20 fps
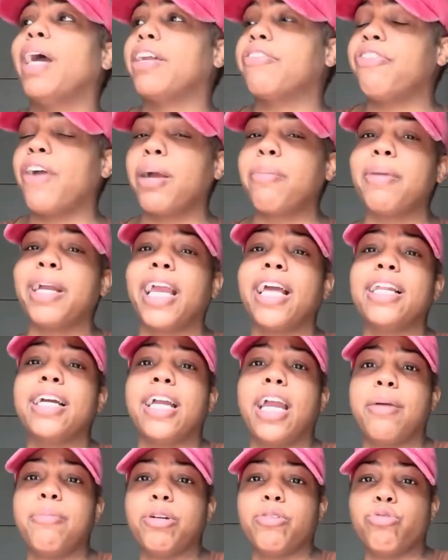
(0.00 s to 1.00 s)
Matter of fact,
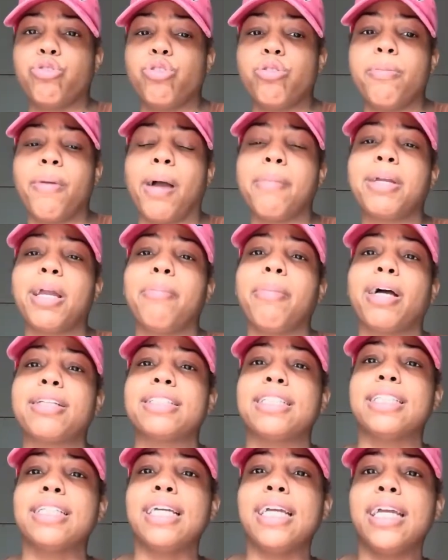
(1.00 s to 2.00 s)
Michaela came in the room. Mommy, I'm
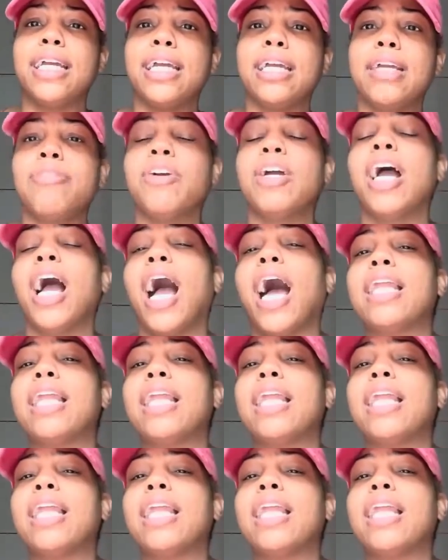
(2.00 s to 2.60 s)
about to leave.